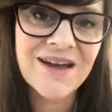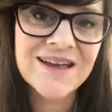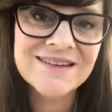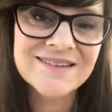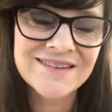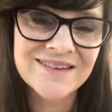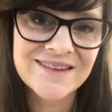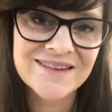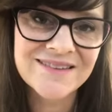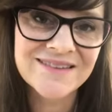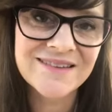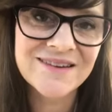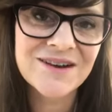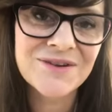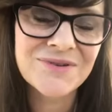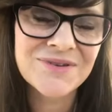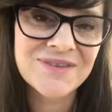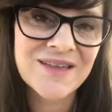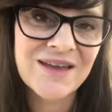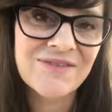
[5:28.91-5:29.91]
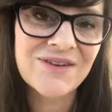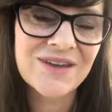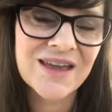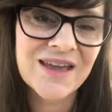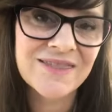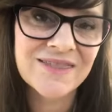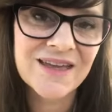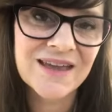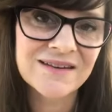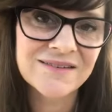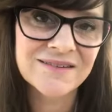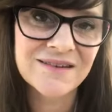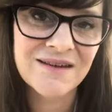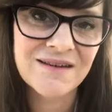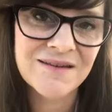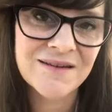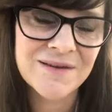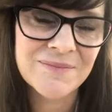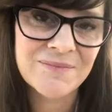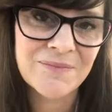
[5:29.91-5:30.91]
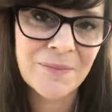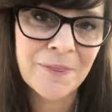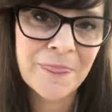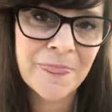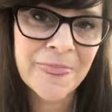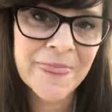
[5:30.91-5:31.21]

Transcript: ideas that I was having at that time.